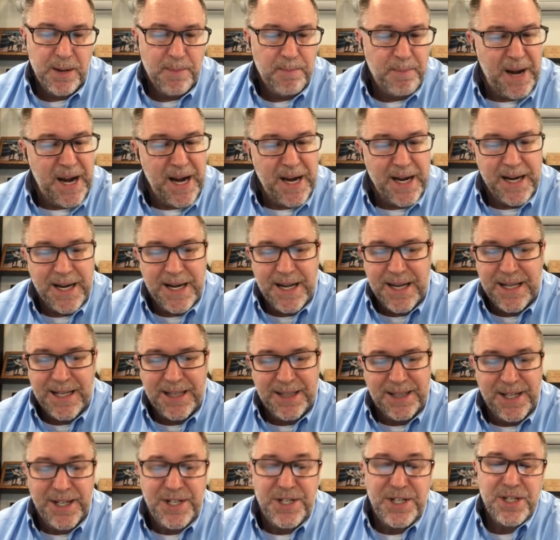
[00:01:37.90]
Man,
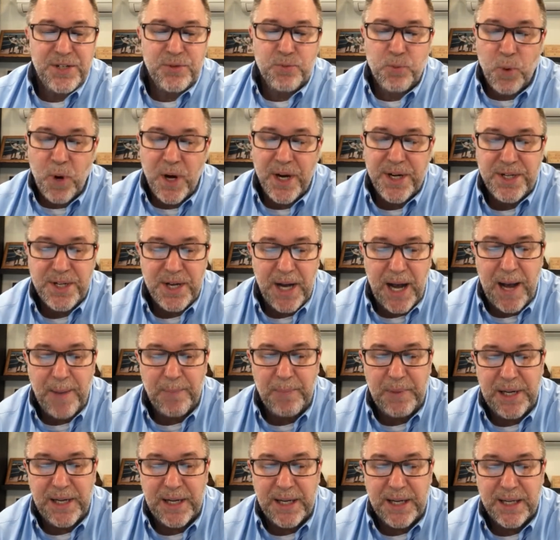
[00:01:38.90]
this is one
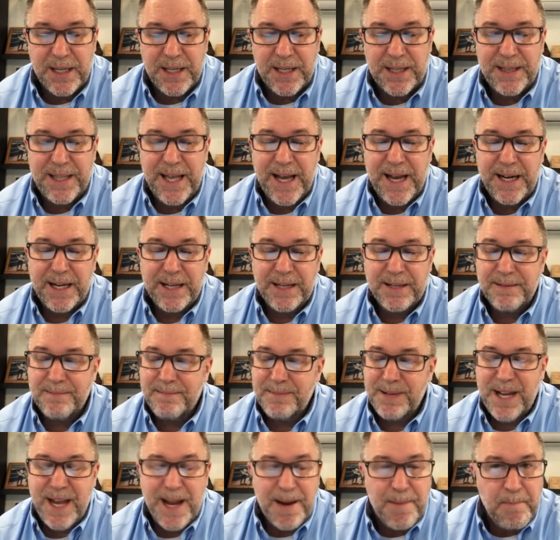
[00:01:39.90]
topic that
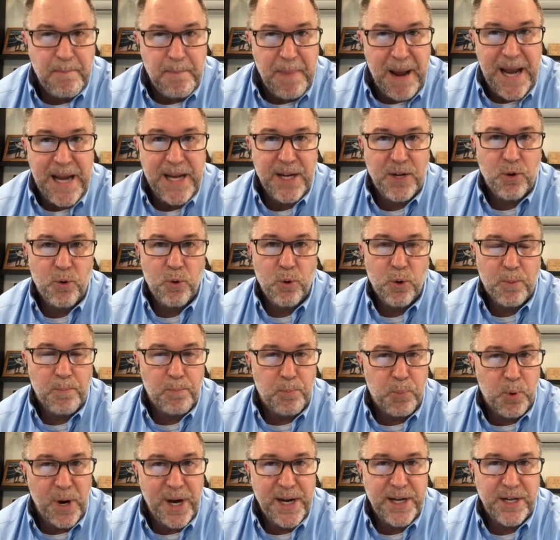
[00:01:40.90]
can make or
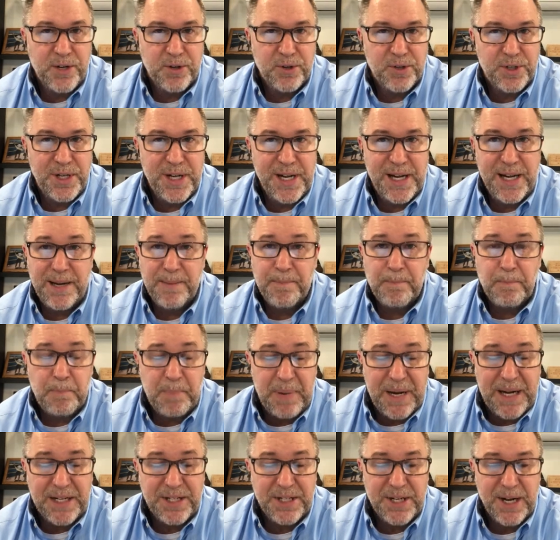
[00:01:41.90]
break your team
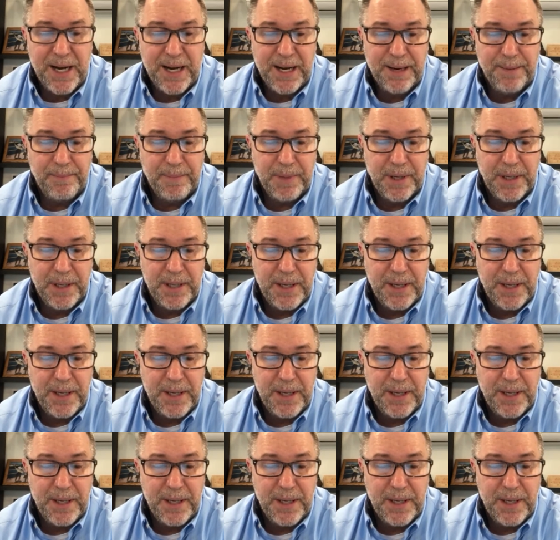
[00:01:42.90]
big time.